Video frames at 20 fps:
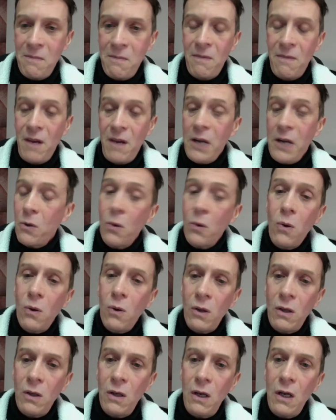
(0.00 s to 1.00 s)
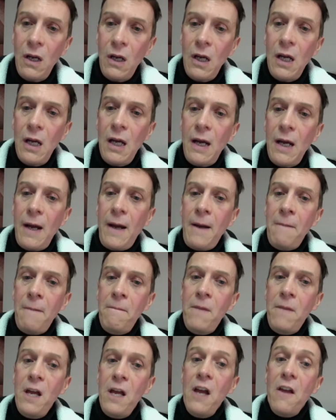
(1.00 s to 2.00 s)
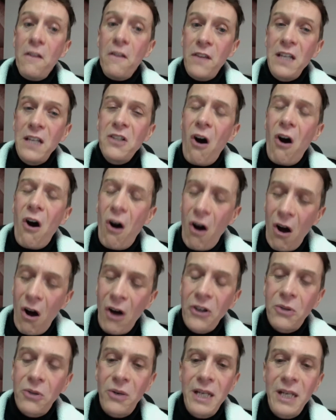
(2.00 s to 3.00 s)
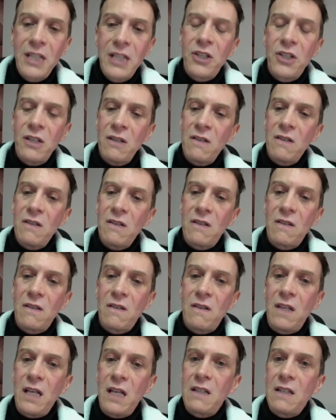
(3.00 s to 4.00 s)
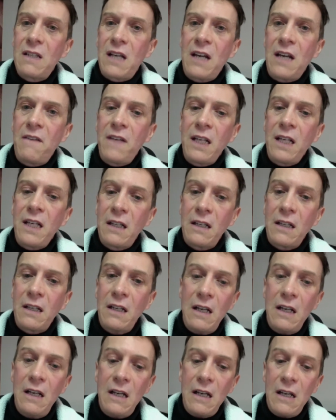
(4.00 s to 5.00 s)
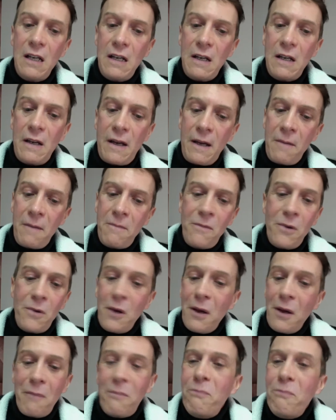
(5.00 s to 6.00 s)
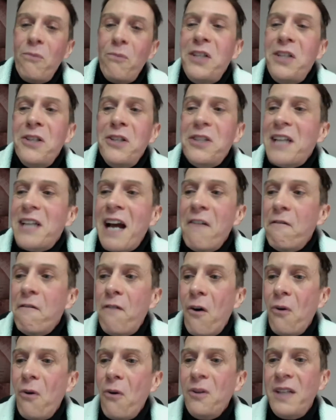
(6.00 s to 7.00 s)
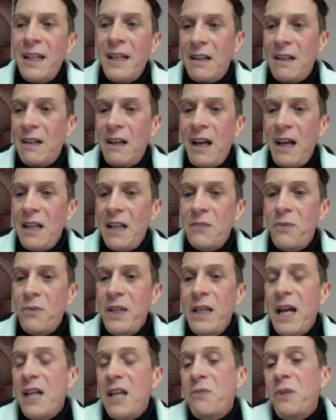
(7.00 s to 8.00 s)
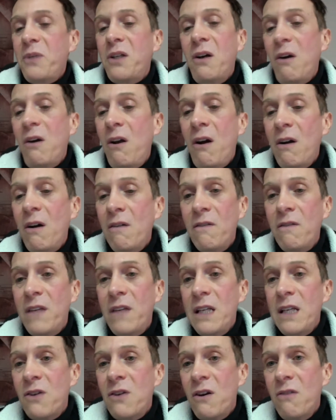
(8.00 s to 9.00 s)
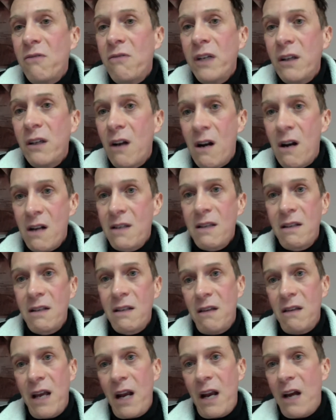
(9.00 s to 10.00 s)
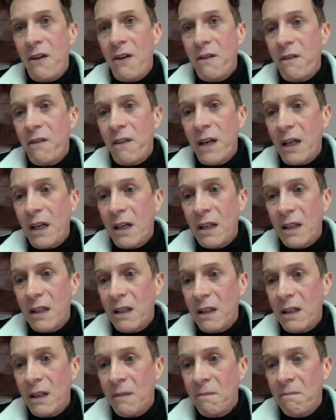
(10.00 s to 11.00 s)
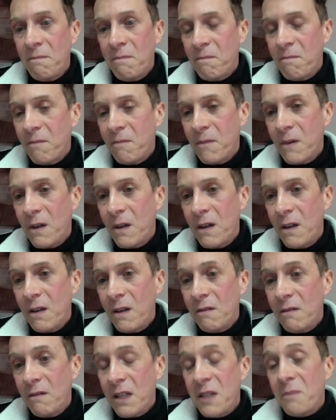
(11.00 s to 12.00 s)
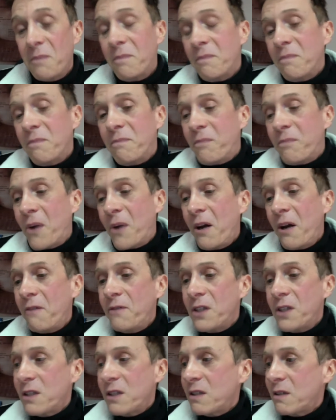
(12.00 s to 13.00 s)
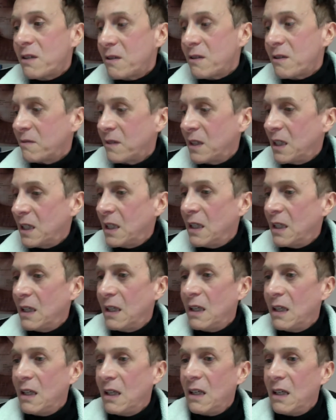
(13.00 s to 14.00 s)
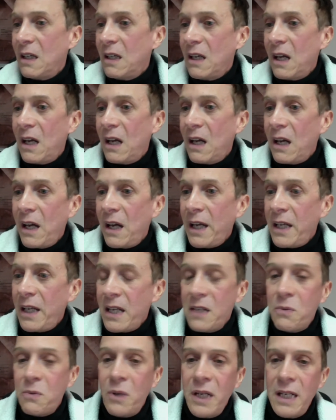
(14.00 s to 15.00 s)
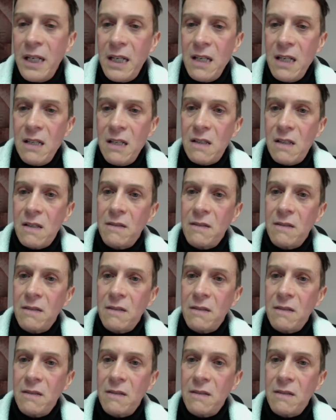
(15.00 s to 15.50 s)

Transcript: at all. These are hard questions that I think we're just unfolding as we go along. There's no real answer to that, I don't think. It's part of just, it is what it is.